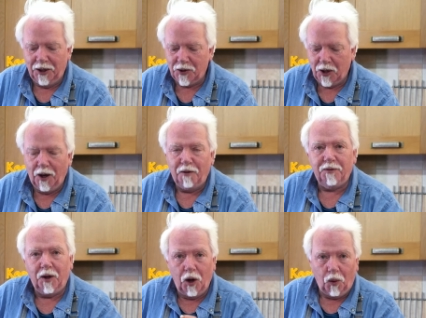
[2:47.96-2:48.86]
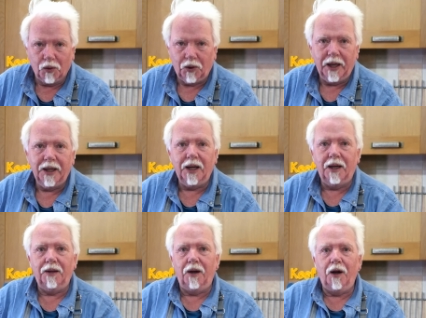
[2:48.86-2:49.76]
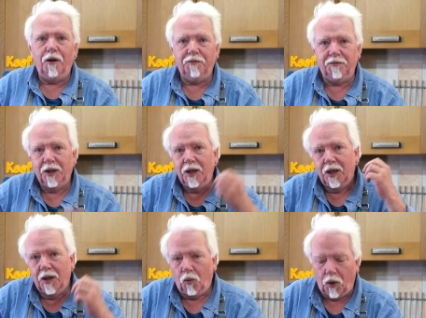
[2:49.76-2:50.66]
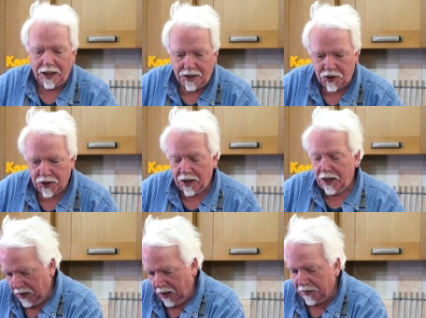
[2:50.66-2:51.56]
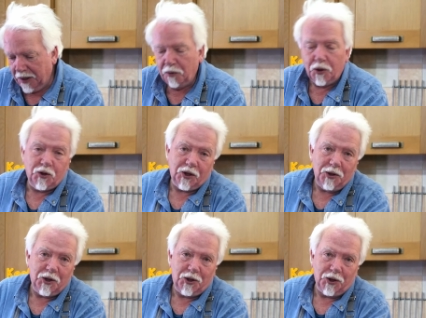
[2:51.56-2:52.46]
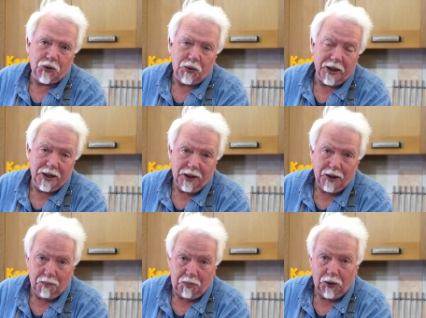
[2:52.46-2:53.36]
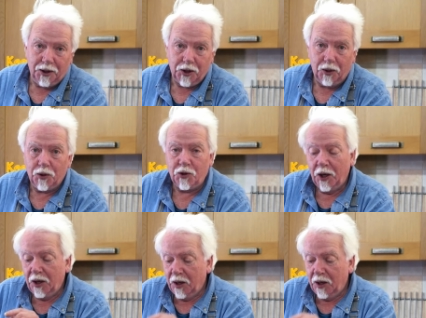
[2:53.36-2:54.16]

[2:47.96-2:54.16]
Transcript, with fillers: it's half whole grain and half white. And the oats, these are just regular porridge oats,